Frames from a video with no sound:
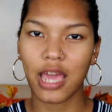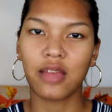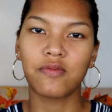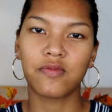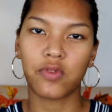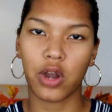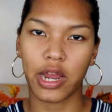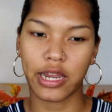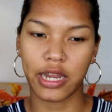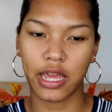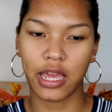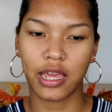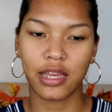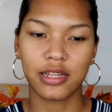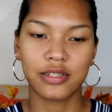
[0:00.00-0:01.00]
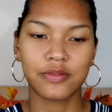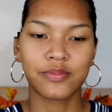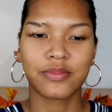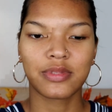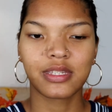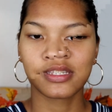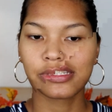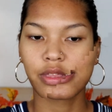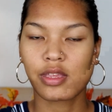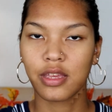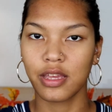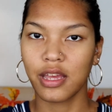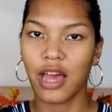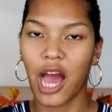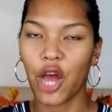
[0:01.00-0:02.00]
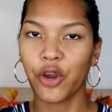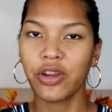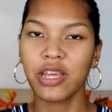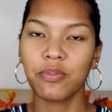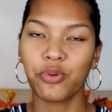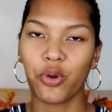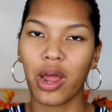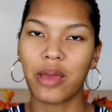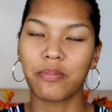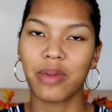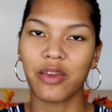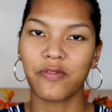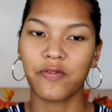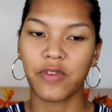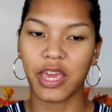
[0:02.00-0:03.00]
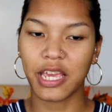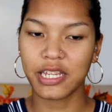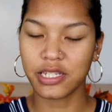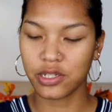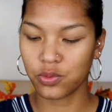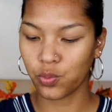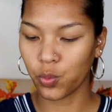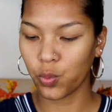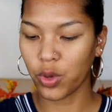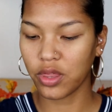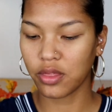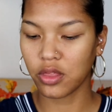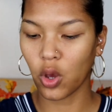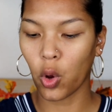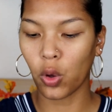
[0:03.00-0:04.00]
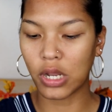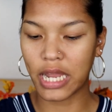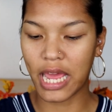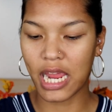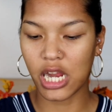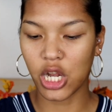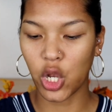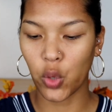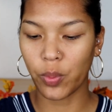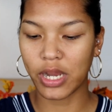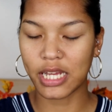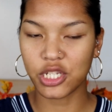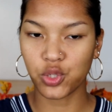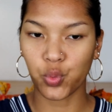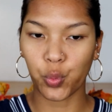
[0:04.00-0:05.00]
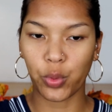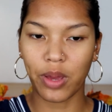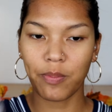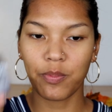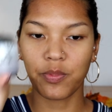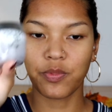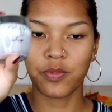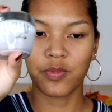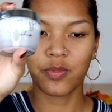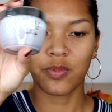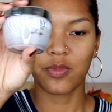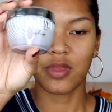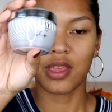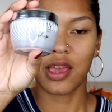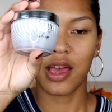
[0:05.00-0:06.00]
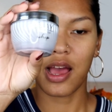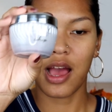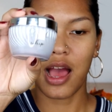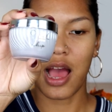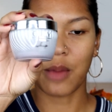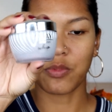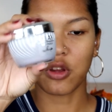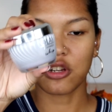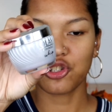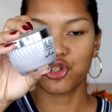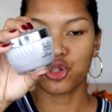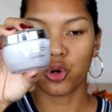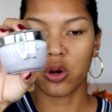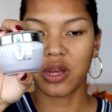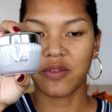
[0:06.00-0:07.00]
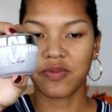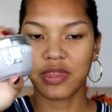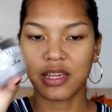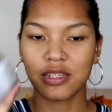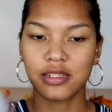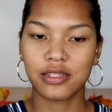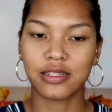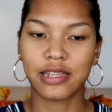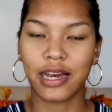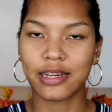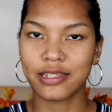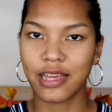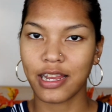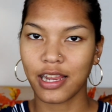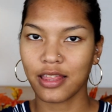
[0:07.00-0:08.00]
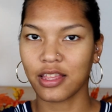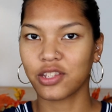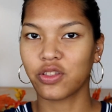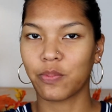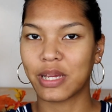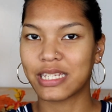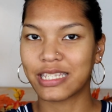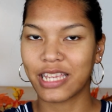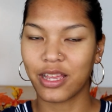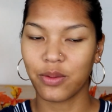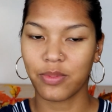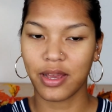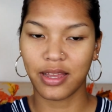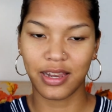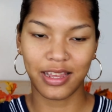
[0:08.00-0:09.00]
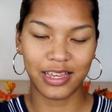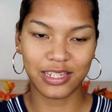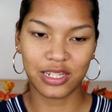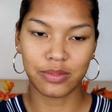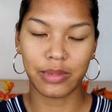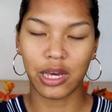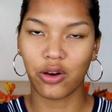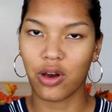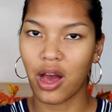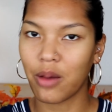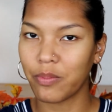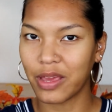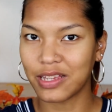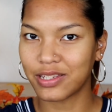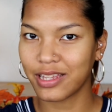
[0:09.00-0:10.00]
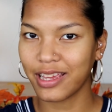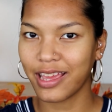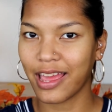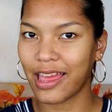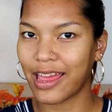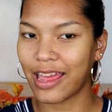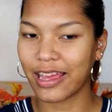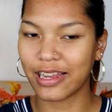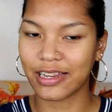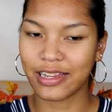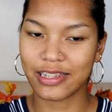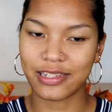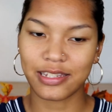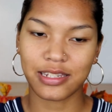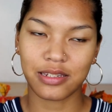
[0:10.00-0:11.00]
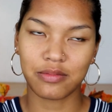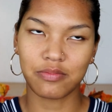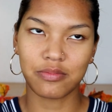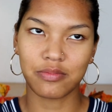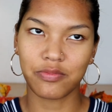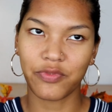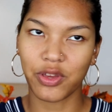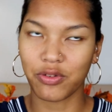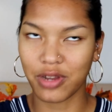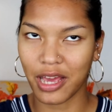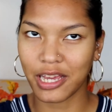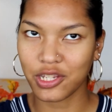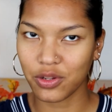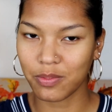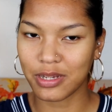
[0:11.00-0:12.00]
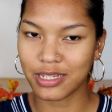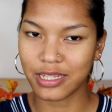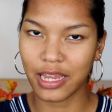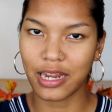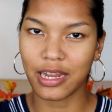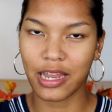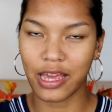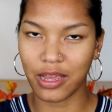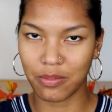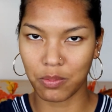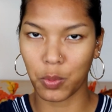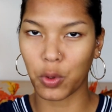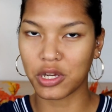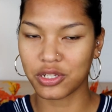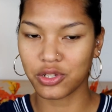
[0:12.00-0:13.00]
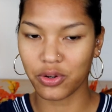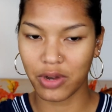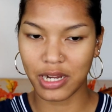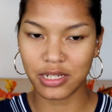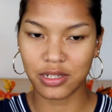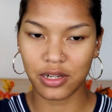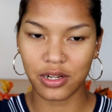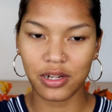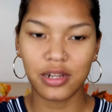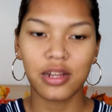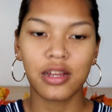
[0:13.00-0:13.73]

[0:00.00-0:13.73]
and Friday. I already primed my face with Olay Luminous Whip. I'm not sure if this does anything to my skin, but it smells amazing and it feels nice on my skin like moisturizer.